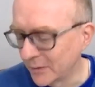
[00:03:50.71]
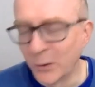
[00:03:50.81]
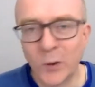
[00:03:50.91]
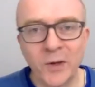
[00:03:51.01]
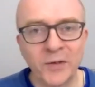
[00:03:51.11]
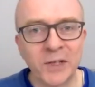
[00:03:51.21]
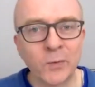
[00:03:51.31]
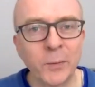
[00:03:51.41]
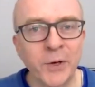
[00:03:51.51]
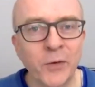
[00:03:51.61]
All of this
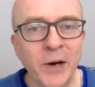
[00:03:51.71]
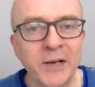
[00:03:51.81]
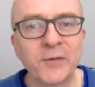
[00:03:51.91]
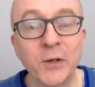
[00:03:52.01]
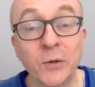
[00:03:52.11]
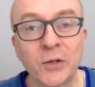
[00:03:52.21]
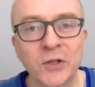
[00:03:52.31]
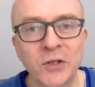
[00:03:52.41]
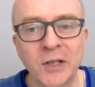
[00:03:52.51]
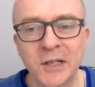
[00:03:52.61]
will be great for you to
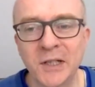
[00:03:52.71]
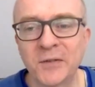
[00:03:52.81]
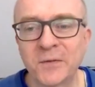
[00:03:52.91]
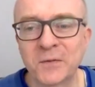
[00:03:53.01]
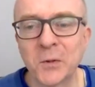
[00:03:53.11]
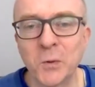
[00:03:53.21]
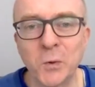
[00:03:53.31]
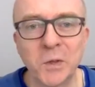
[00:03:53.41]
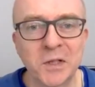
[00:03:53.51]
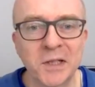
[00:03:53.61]
study
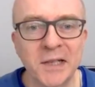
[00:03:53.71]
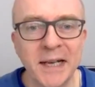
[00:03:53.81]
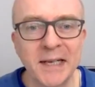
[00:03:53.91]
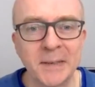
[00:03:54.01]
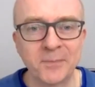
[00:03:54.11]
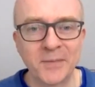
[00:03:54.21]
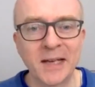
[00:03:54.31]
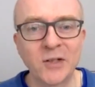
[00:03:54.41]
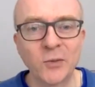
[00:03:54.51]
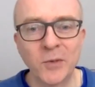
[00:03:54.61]
food today
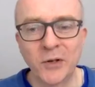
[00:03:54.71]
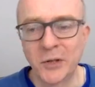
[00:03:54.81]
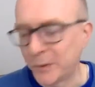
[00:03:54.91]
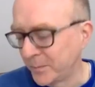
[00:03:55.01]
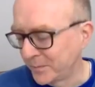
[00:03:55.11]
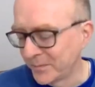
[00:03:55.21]
and tomorrow